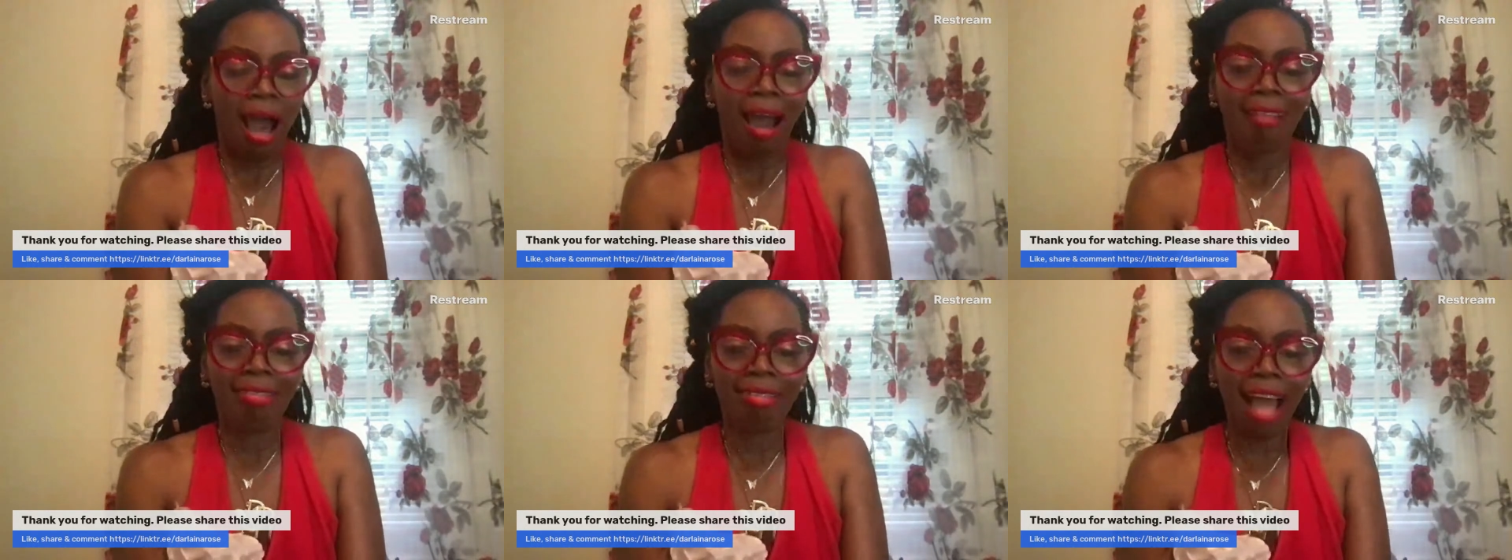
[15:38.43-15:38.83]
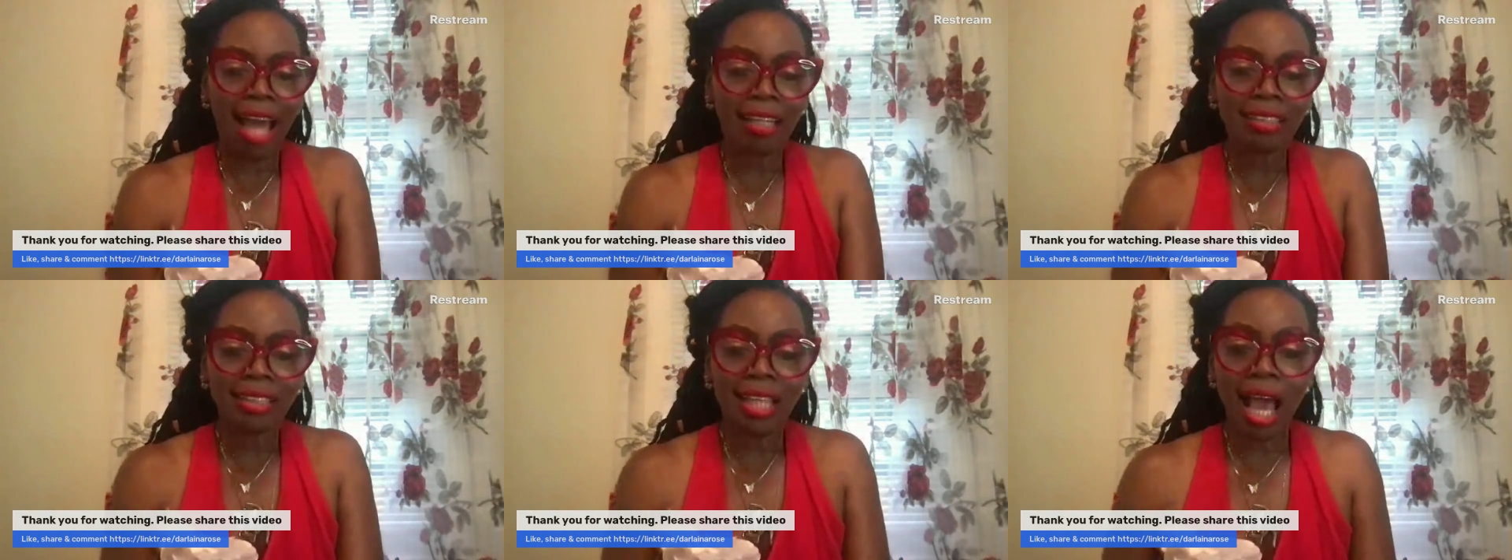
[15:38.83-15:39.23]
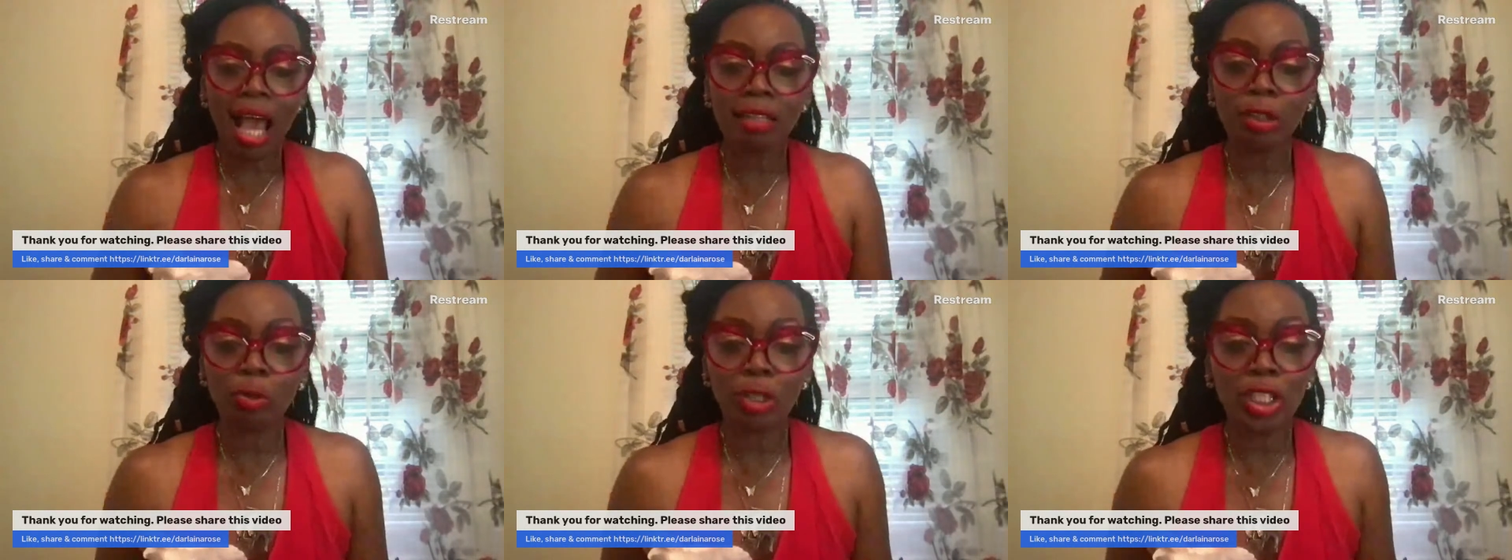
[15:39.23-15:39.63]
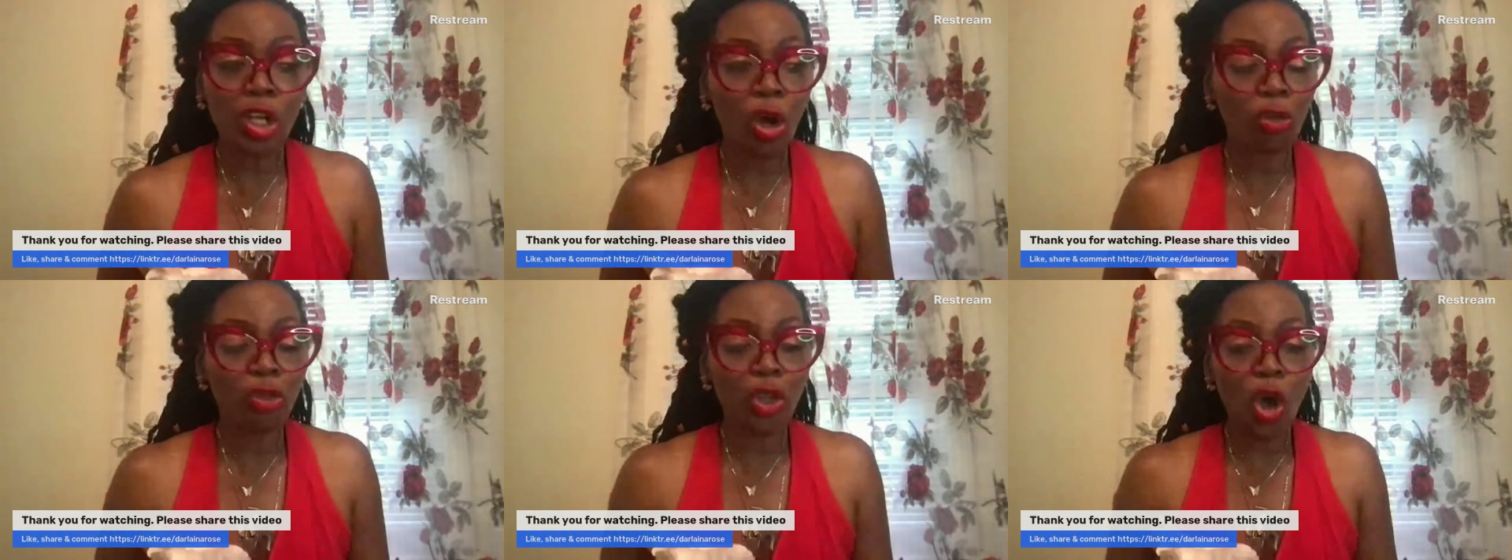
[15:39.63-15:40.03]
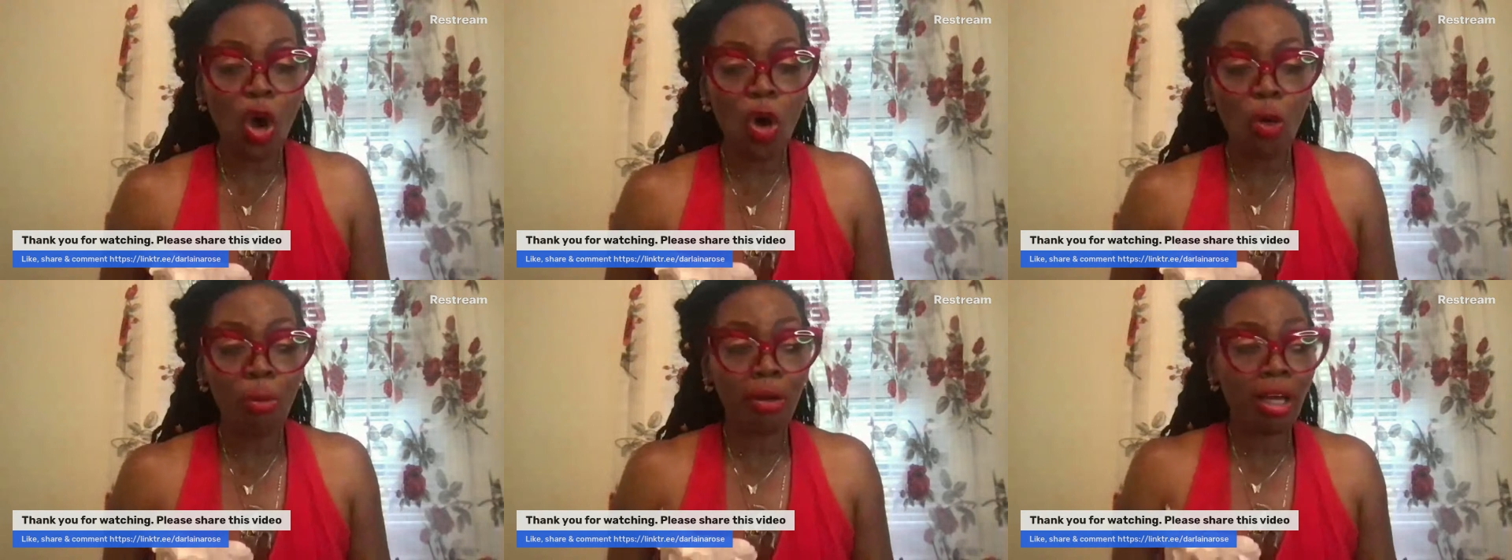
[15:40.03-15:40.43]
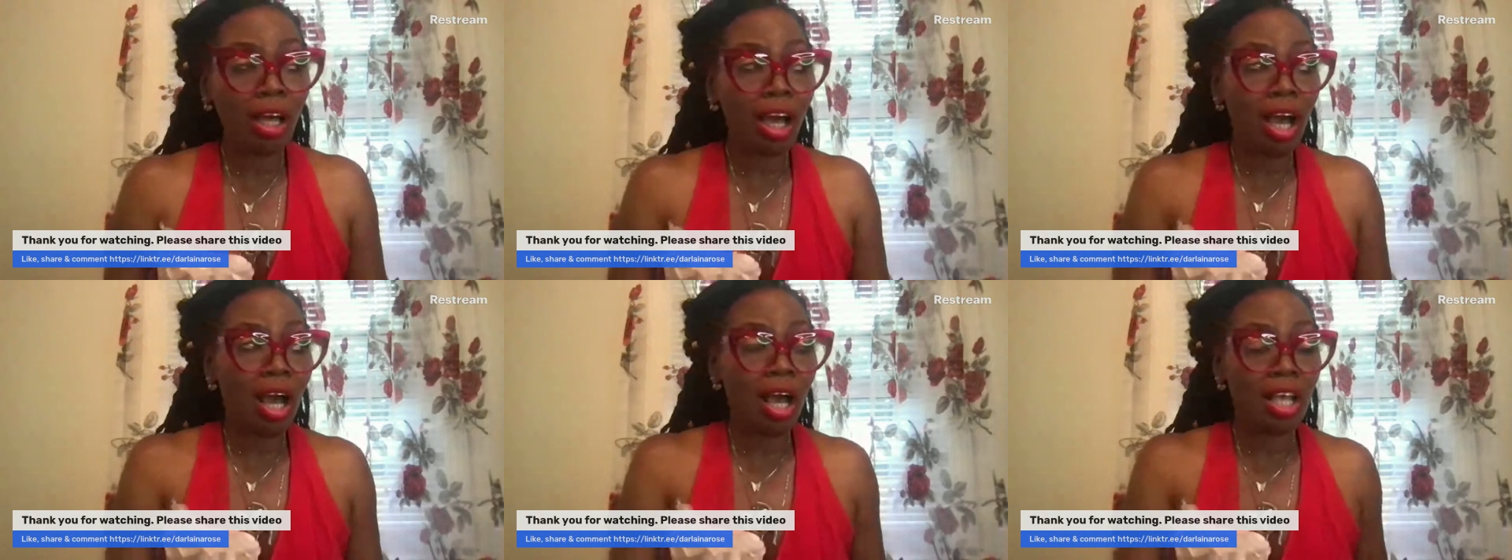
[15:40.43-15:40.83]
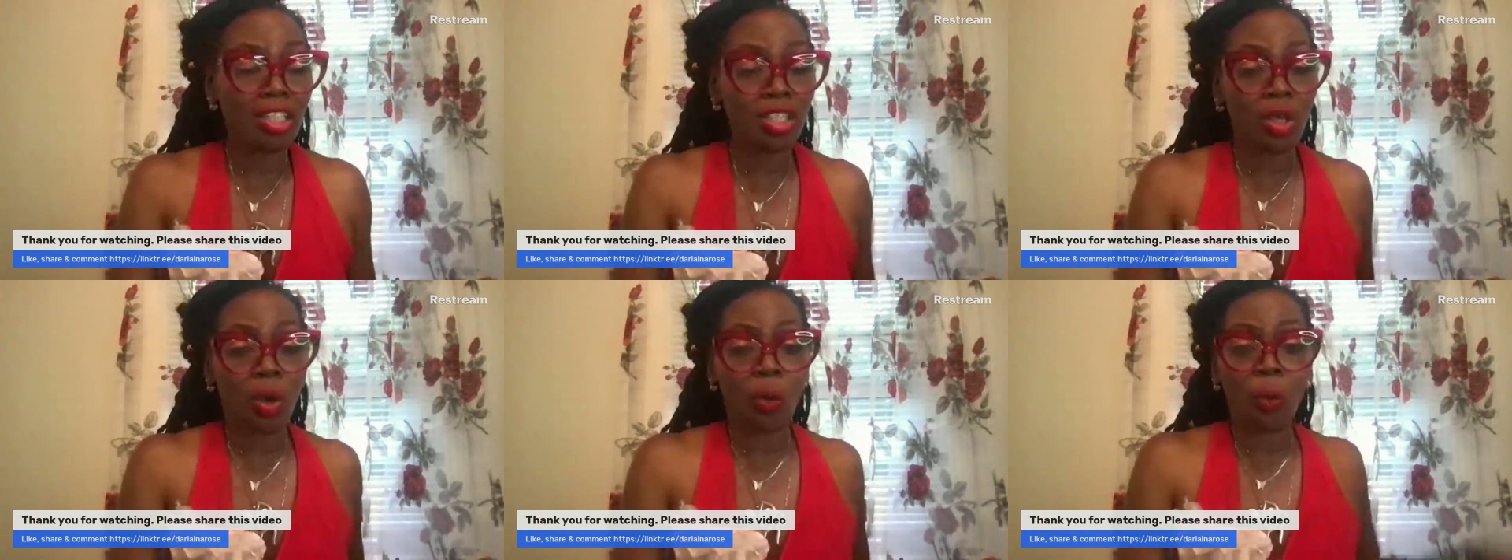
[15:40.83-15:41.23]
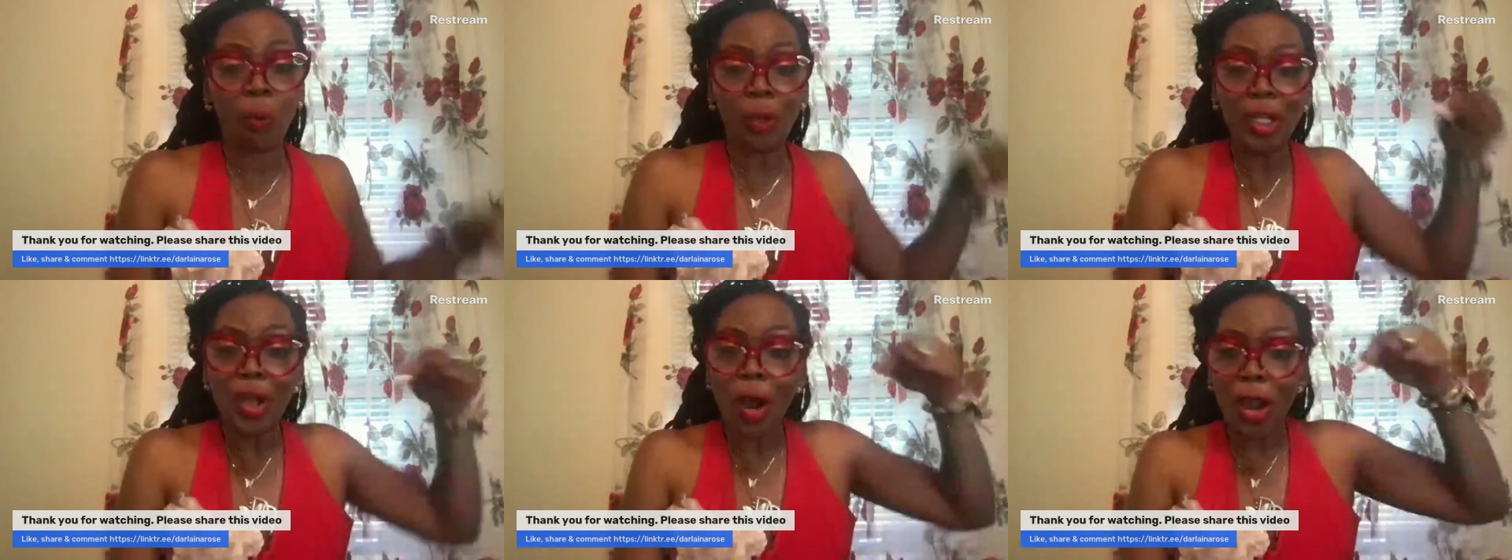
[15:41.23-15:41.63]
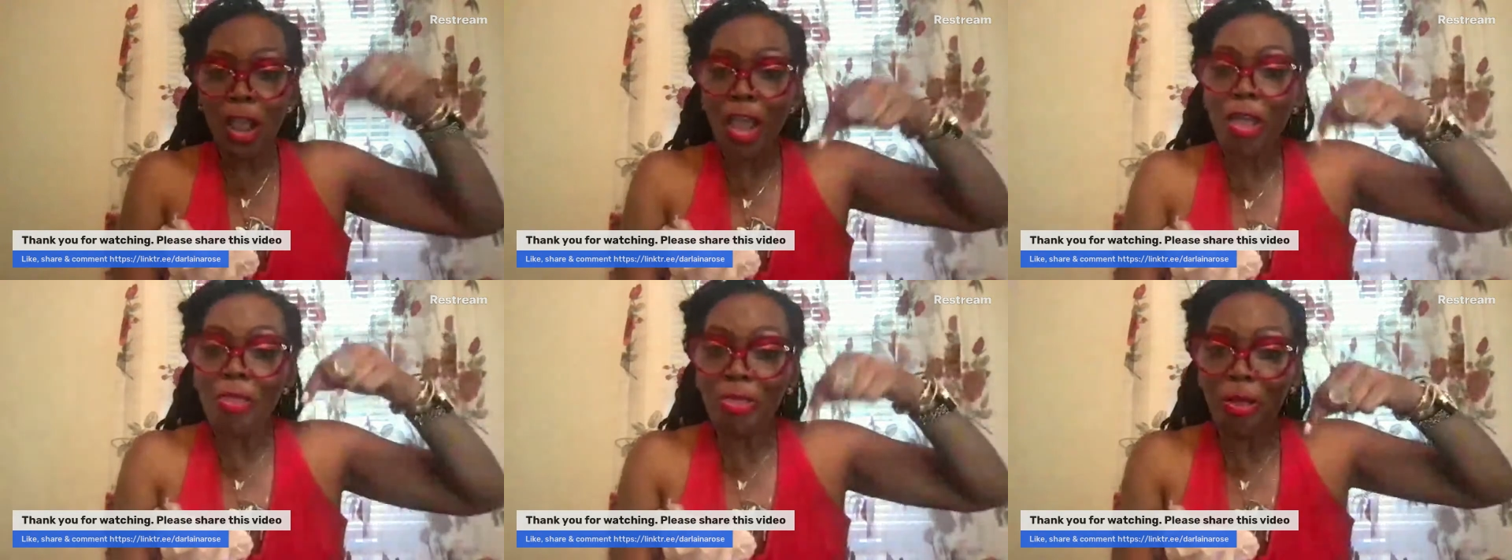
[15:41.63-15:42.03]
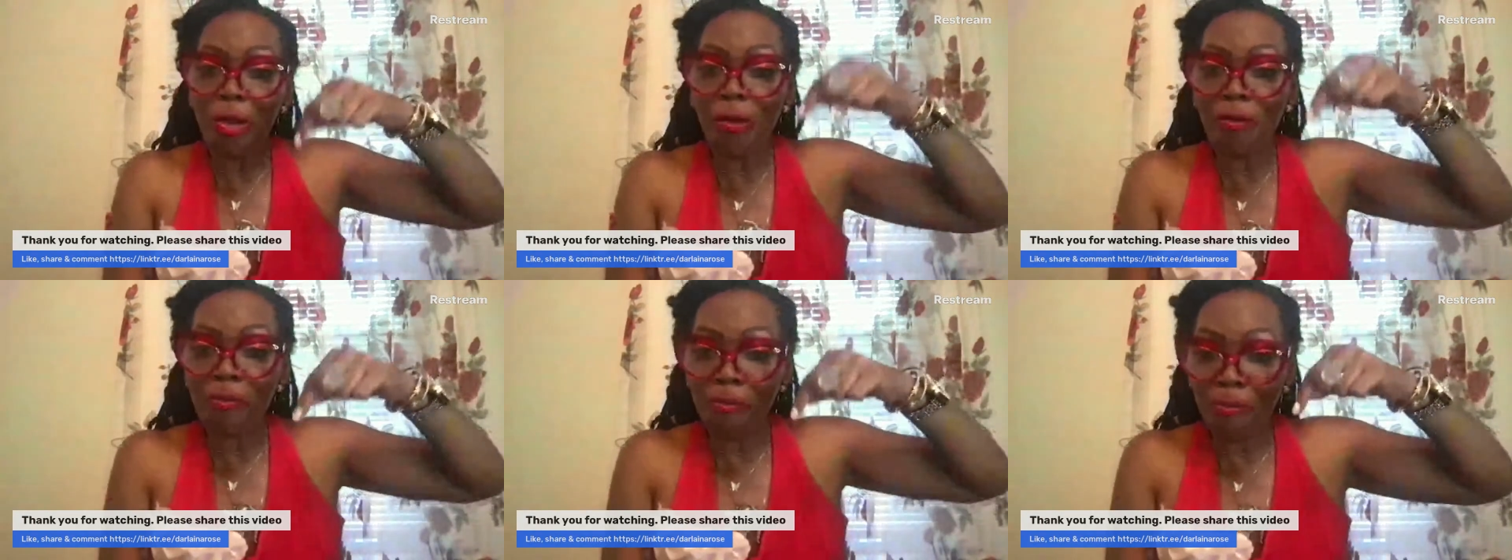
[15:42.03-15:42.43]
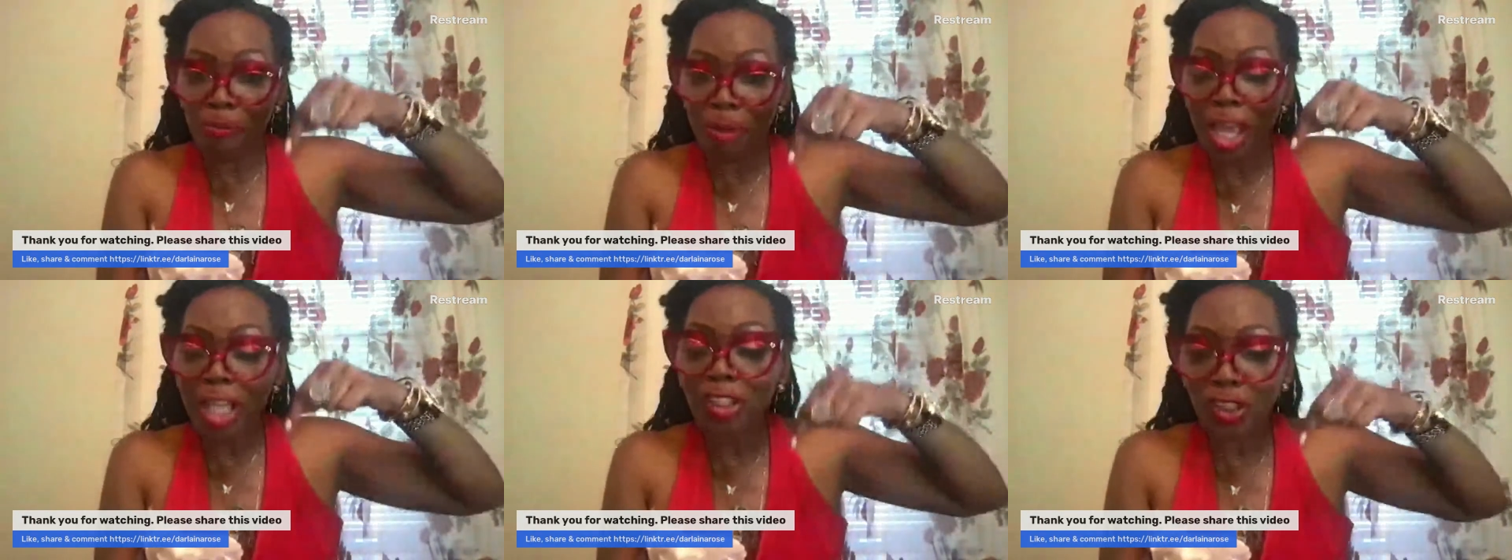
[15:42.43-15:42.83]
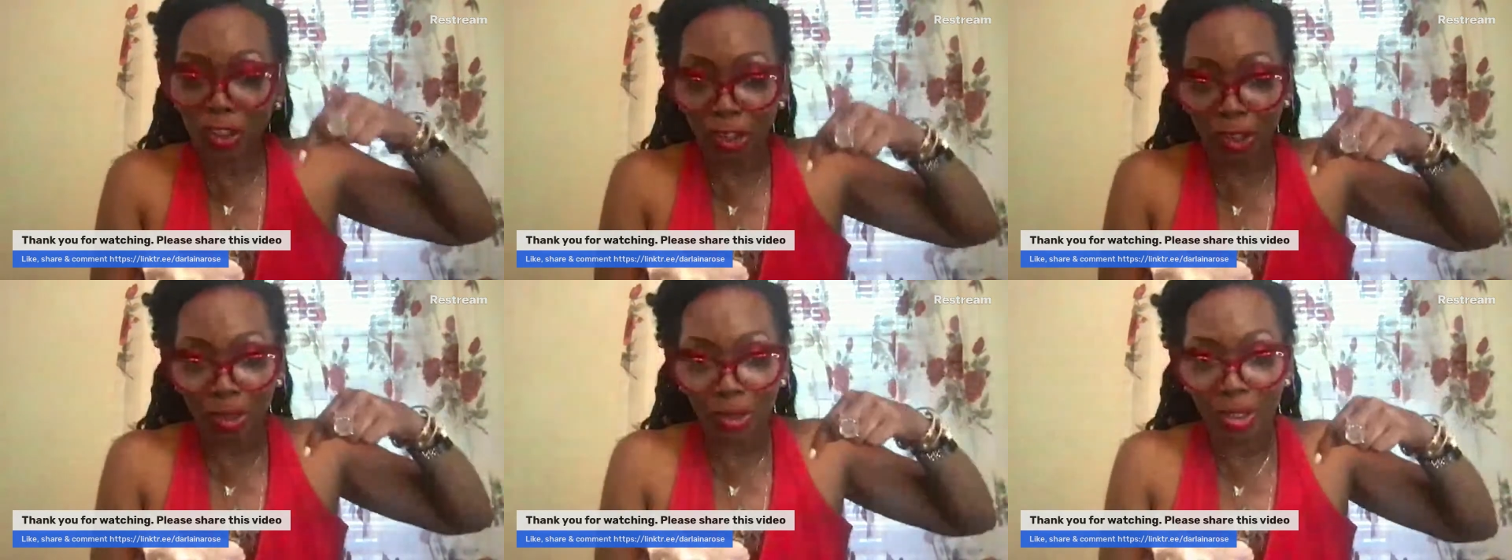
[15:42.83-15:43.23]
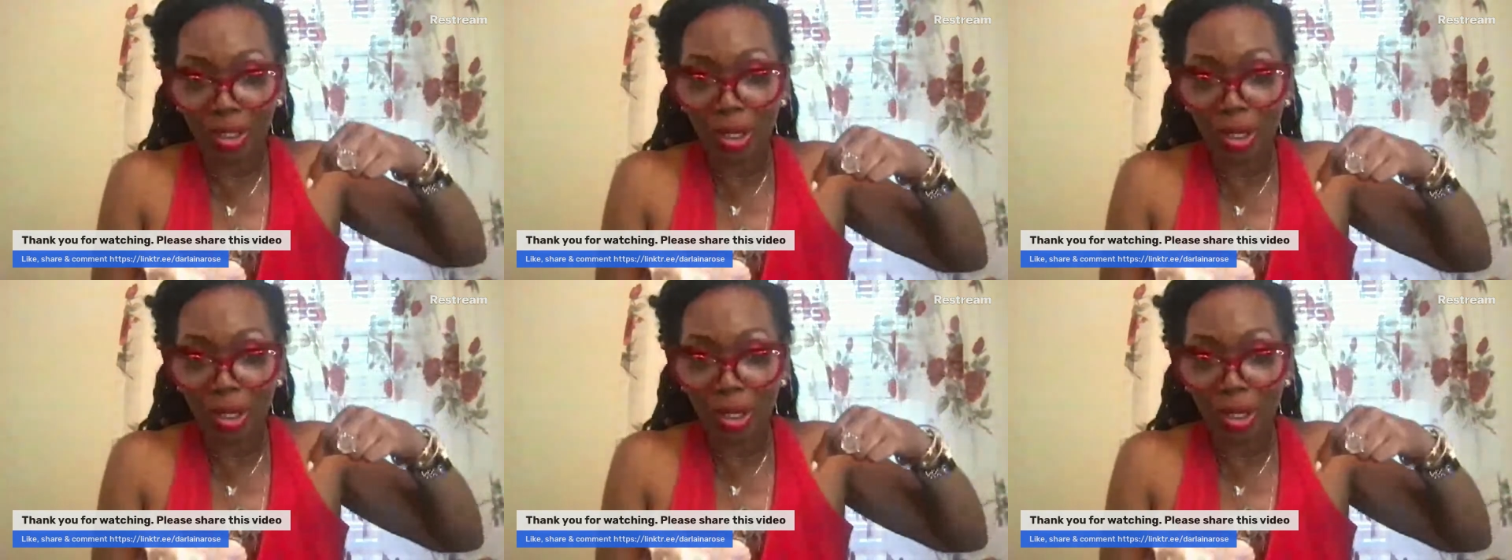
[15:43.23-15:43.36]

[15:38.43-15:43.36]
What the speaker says: a lot of times we don't know because we are in the picture.